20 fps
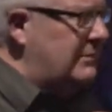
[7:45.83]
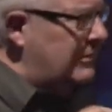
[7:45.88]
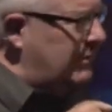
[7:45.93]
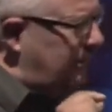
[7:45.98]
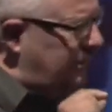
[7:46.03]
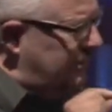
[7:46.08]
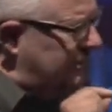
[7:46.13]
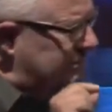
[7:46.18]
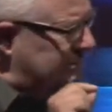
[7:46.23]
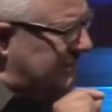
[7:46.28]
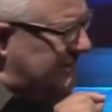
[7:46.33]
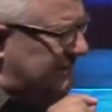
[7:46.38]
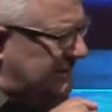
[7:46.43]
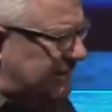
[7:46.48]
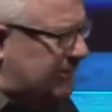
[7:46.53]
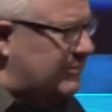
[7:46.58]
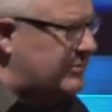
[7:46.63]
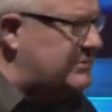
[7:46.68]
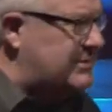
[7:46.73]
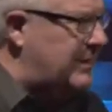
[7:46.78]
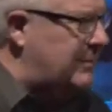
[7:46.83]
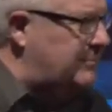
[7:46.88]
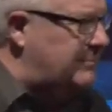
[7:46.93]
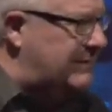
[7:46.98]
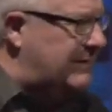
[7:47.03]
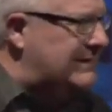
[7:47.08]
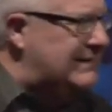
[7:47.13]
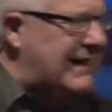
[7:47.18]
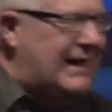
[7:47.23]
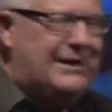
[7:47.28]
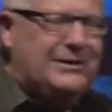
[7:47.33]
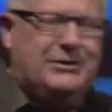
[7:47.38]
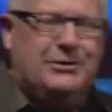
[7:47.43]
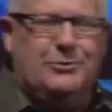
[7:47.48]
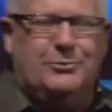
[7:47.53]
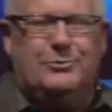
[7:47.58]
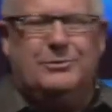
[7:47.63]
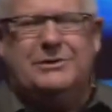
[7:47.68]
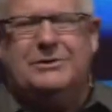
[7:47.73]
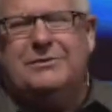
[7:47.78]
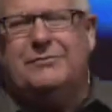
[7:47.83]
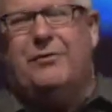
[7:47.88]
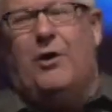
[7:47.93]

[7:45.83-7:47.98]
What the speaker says: learned a little something. Now you would have